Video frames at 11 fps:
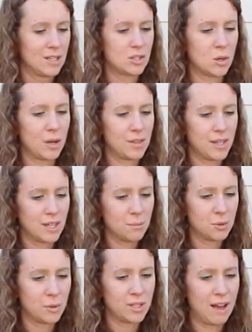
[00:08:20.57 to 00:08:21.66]
So I think
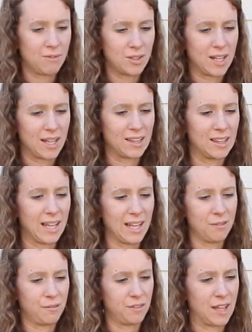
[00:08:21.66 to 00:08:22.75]
I'm going to have to like lay
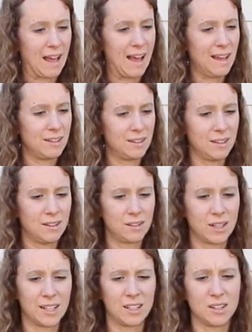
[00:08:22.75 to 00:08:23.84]
it flat,
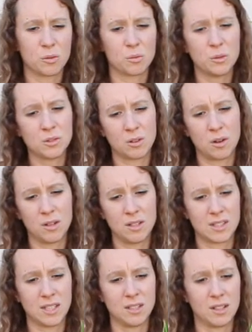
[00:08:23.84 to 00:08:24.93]
like, and the roots are
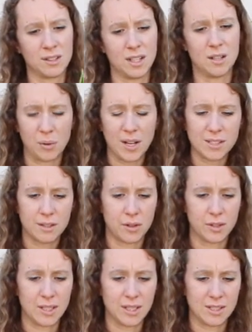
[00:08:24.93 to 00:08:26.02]
honestly not that impressive
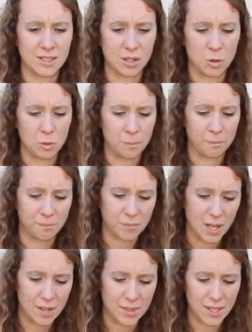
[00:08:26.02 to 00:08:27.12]
on these, so
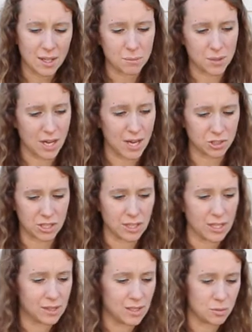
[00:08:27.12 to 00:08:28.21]
I think I'm gonna actually
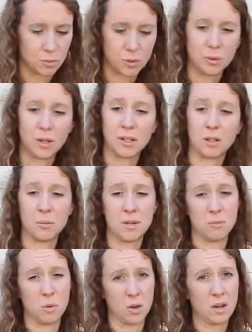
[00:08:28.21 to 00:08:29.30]
let this root a little
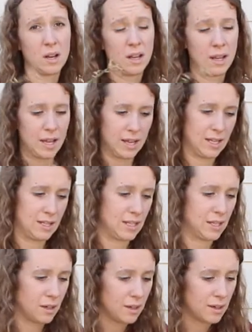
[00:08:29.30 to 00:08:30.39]
bit more in
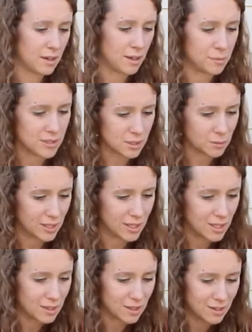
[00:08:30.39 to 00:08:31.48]
here until we
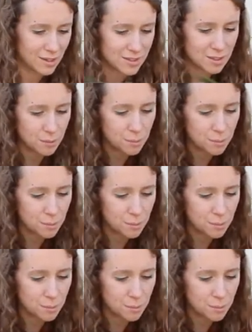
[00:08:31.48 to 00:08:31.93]
get some